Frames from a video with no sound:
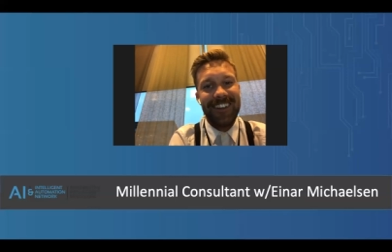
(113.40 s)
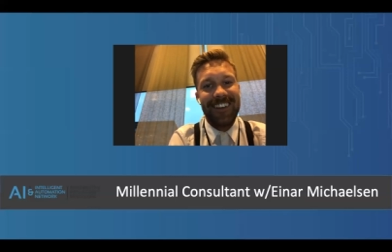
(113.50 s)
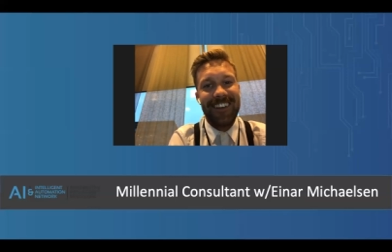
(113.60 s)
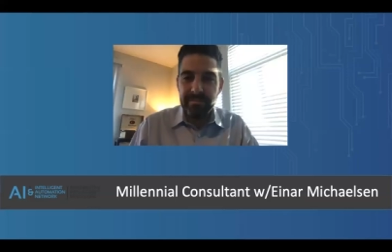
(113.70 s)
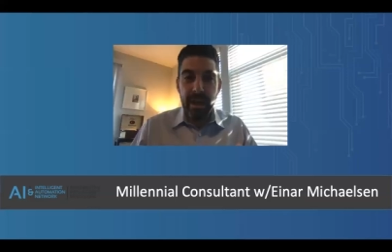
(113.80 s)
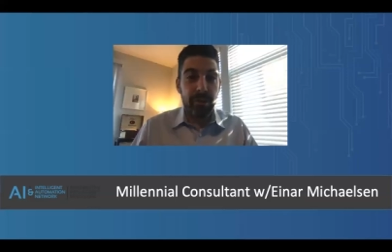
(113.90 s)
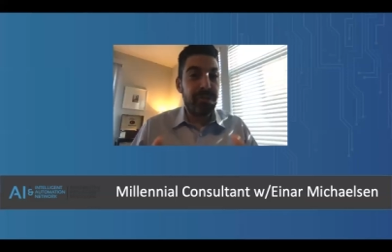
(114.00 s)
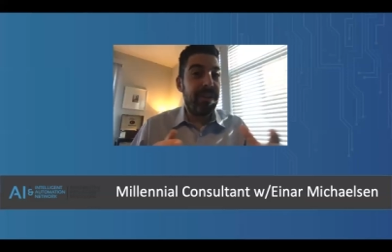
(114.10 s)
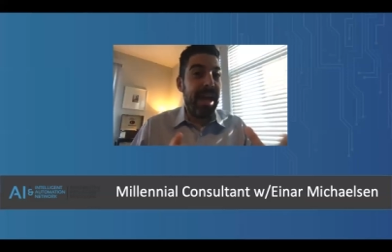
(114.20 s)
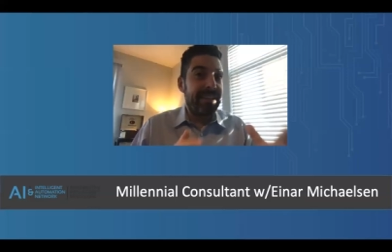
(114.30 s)
There we go.
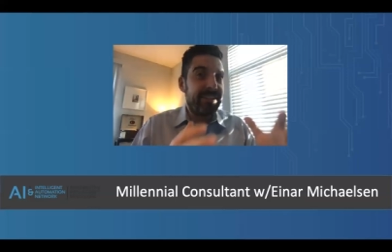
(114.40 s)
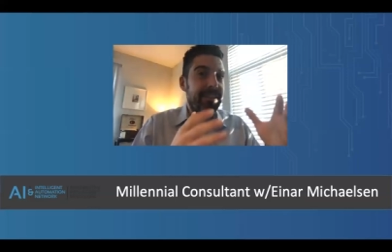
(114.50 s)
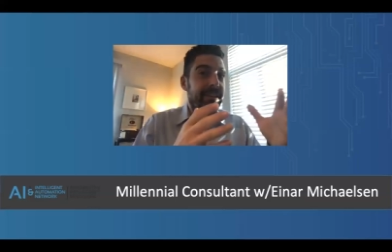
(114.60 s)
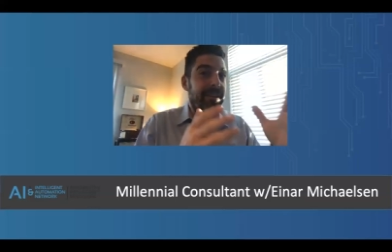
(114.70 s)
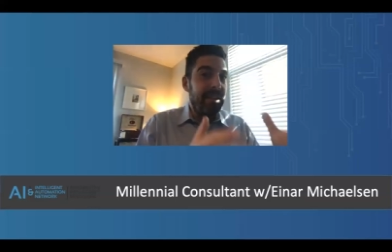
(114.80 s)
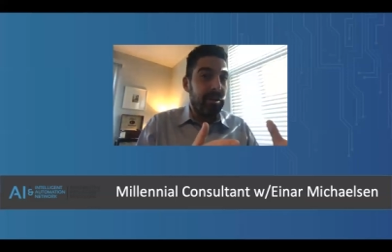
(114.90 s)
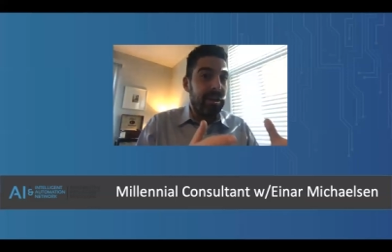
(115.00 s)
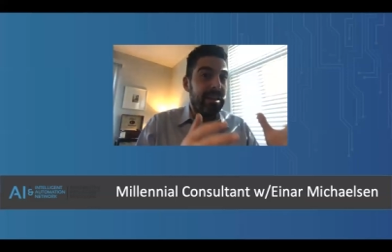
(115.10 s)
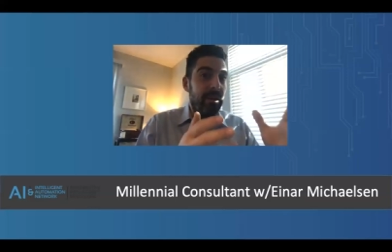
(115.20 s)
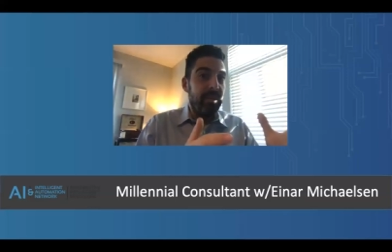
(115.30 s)
So that's the
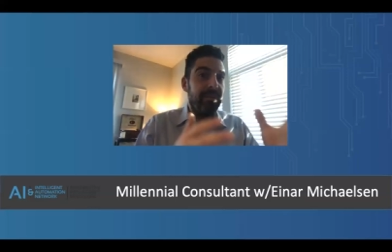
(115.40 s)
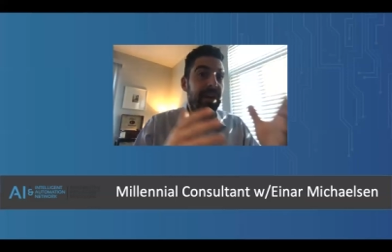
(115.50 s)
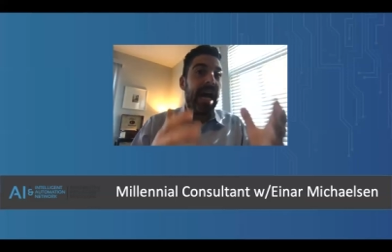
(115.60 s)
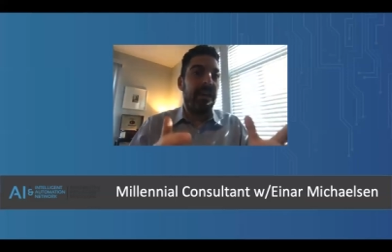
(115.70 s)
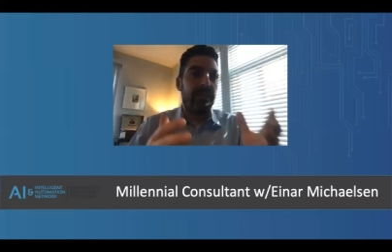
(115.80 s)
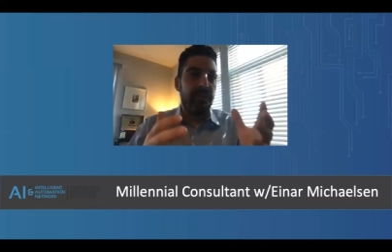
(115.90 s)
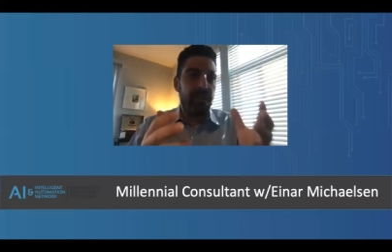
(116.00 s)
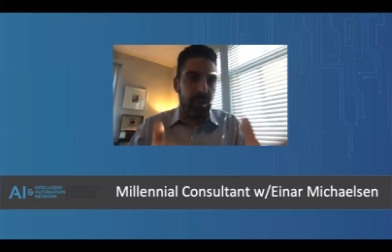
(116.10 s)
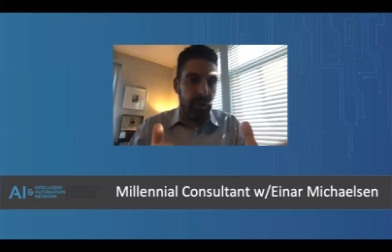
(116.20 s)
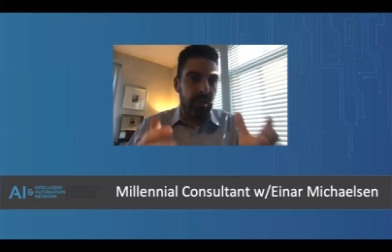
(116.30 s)
theory. And then we've got to
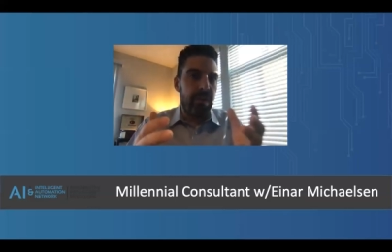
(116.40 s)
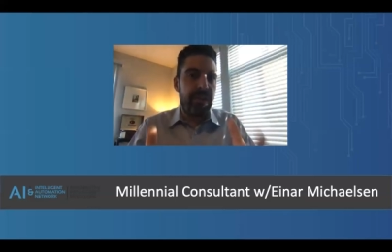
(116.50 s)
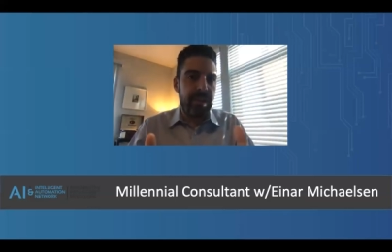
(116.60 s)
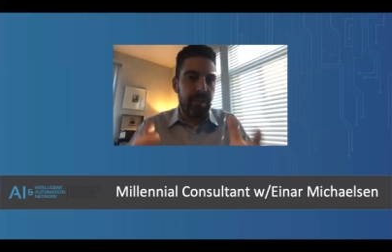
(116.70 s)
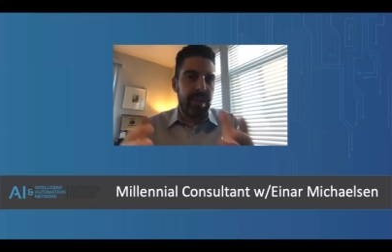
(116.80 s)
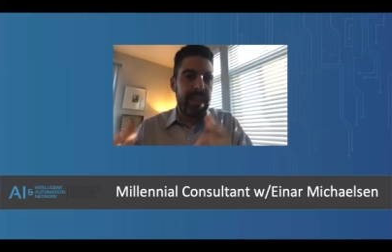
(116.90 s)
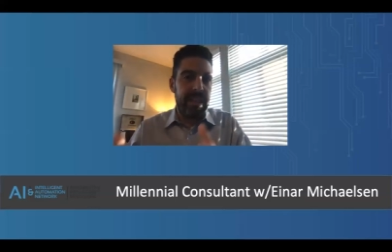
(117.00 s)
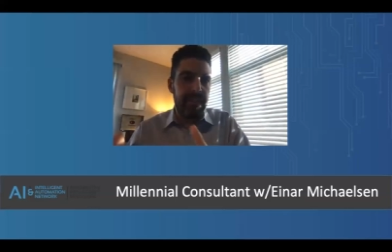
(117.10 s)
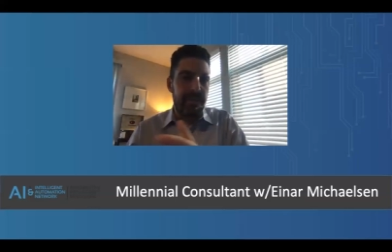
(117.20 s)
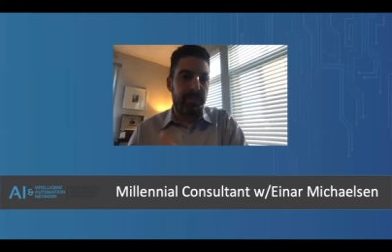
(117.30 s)
turn theory
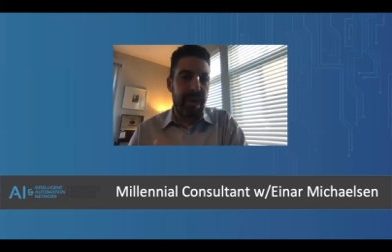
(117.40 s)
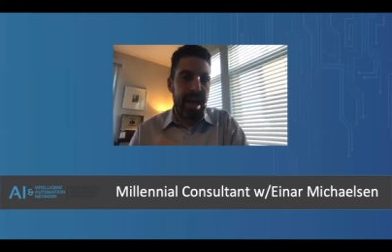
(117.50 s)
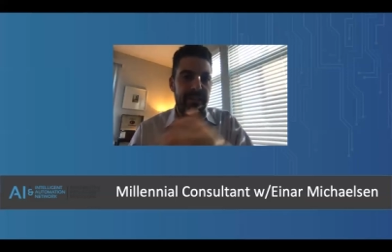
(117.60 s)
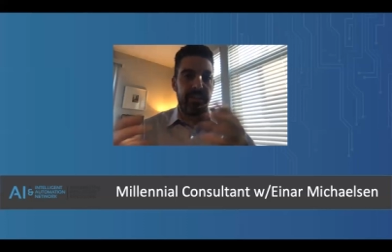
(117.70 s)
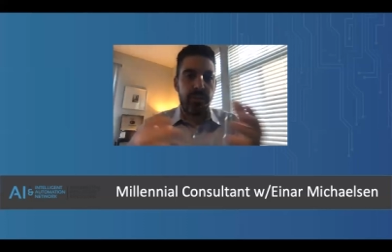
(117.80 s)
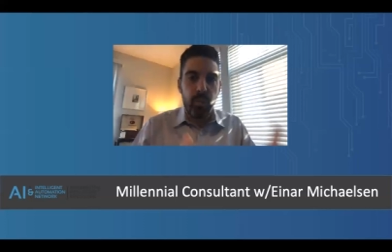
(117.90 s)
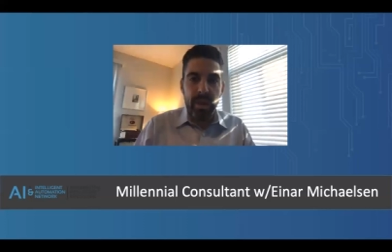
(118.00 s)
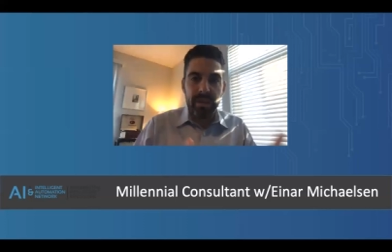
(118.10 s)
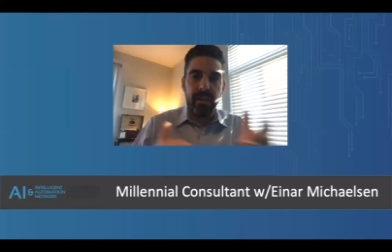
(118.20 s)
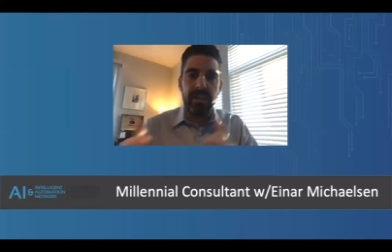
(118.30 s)
into practice
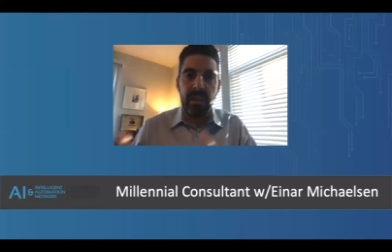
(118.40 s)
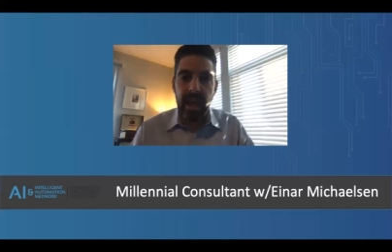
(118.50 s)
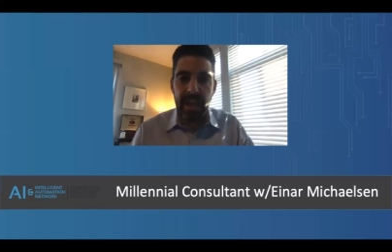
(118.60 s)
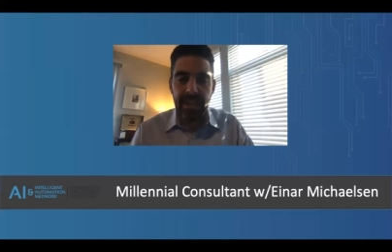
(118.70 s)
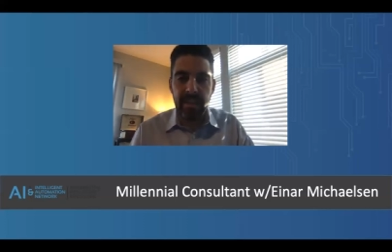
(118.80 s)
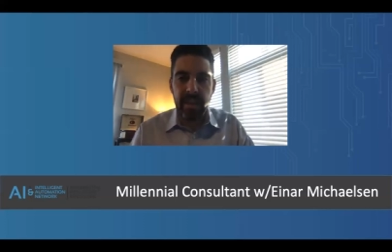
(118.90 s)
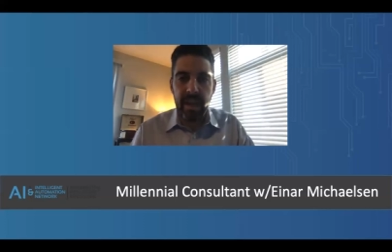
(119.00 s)
with a client.